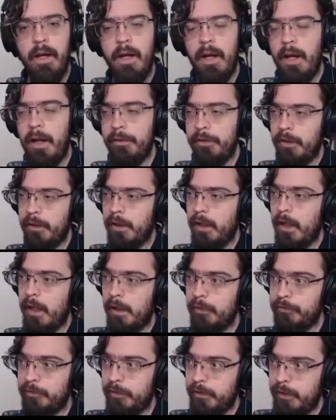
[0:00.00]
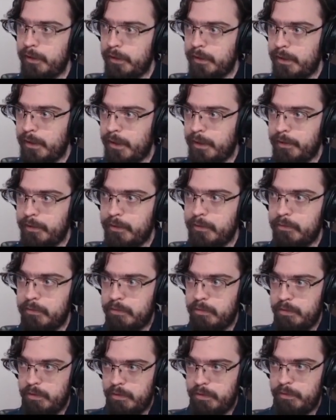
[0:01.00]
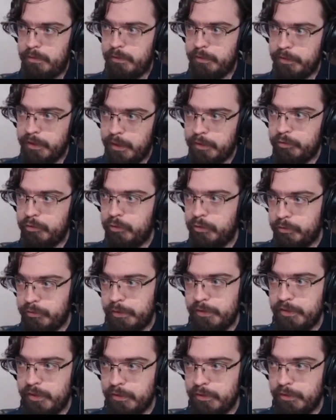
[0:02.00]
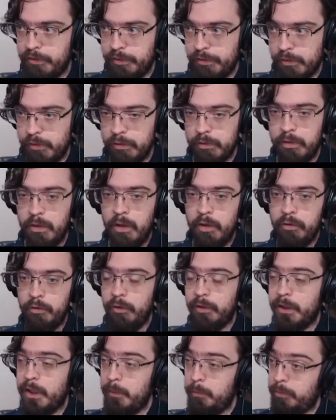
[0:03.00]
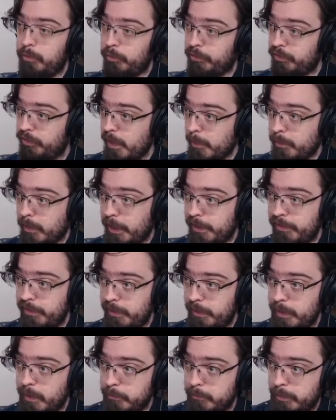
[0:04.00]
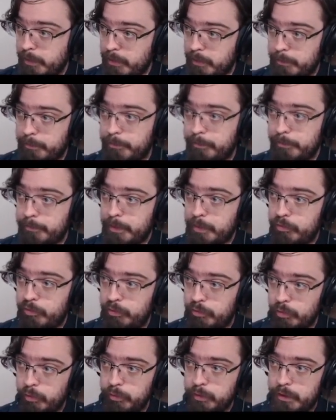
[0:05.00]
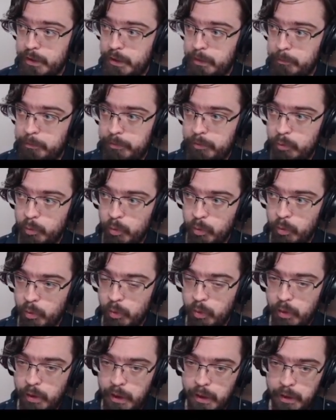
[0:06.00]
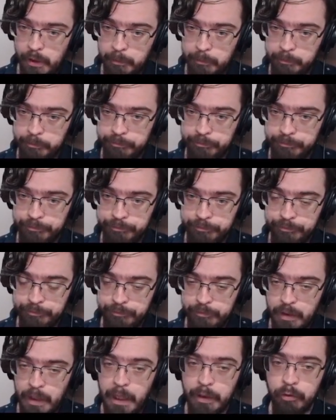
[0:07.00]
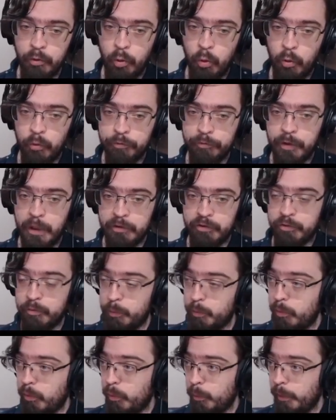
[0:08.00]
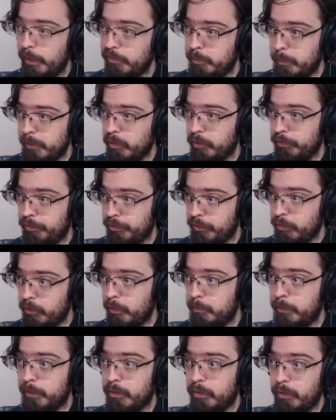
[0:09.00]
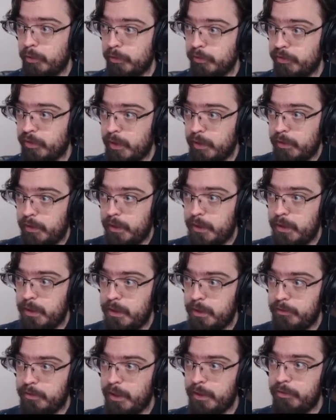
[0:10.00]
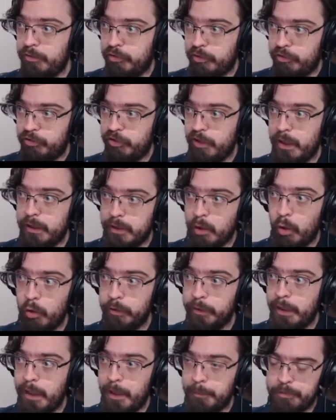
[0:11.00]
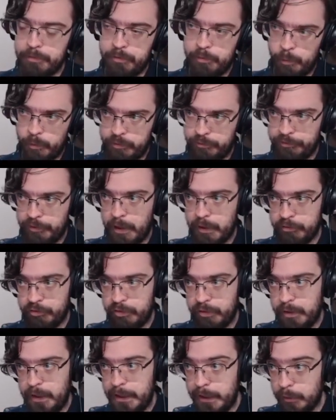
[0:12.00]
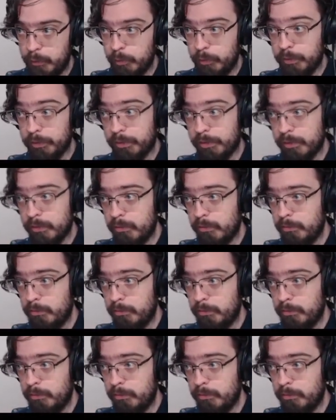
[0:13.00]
And then after the encounter, the danger is reset to 0. You keep your step ID number, but you don't keep your and your fractions will always be on 0, because the danger check only happens when fraction equals